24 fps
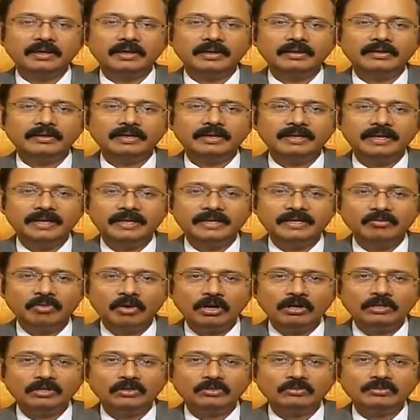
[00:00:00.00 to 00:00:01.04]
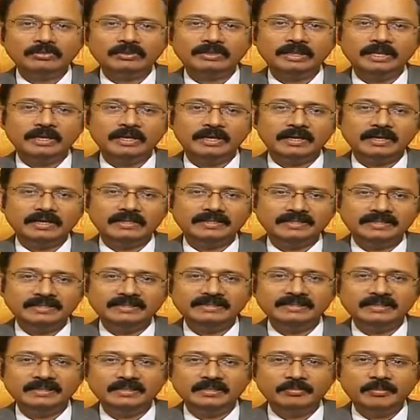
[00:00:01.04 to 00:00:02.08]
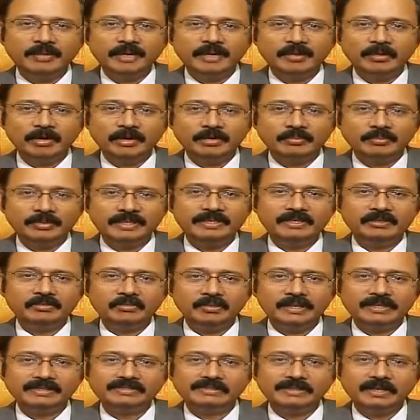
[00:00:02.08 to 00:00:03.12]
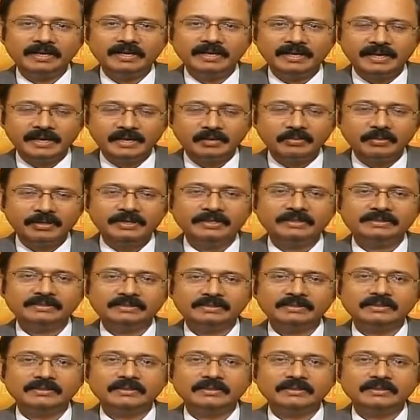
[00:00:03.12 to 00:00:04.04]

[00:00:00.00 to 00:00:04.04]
The trading volumes is decent, may not be the best like equities.